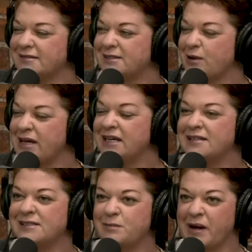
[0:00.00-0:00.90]
So I get
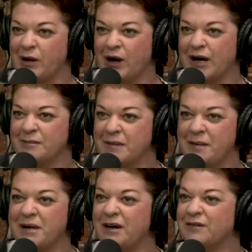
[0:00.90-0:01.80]
into my car.
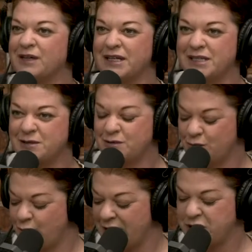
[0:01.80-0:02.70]
I'm covered in
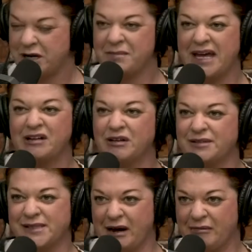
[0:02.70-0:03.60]
wet champagne
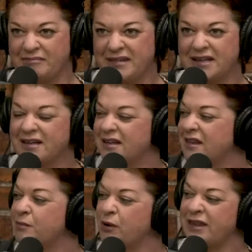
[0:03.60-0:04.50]
clothes now.
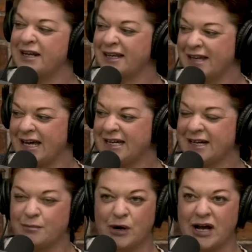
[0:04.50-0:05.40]
The boy that I like
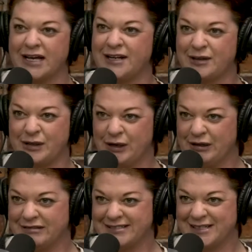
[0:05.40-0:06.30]
brought another
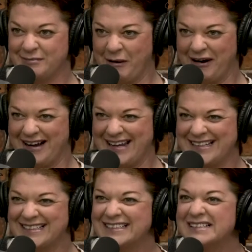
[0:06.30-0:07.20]
girl to the
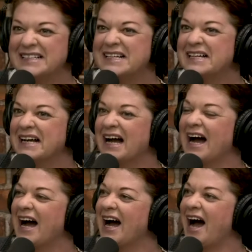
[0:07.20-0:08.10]
party.
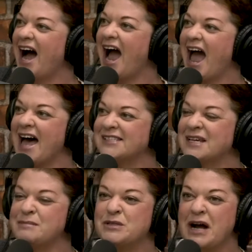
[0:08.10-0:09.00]
As
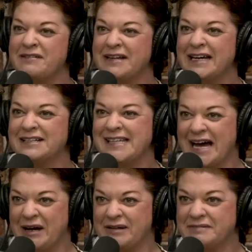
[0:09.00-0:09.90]
I'm driving out of
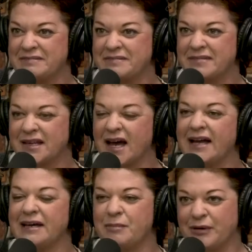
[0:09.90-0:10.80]
town, I
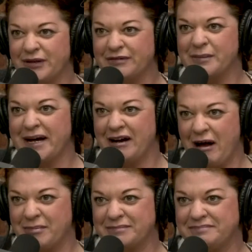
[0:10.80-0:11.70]
get pulled over by a cop.